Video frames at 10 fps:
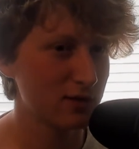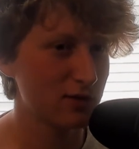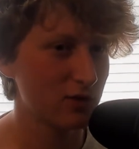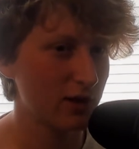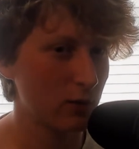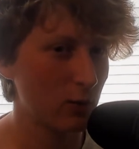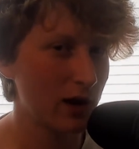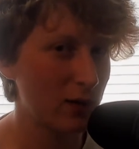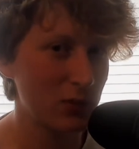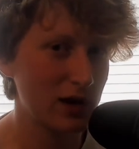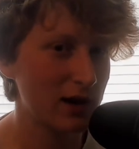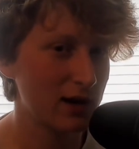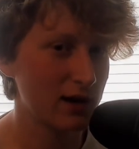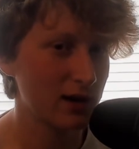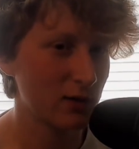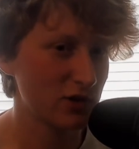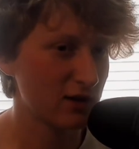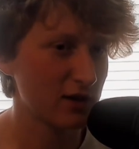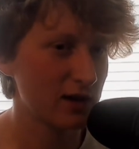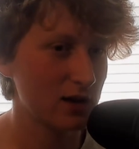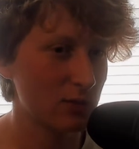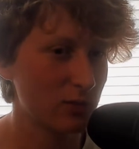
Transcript: So like when I'm eating, I'm just eating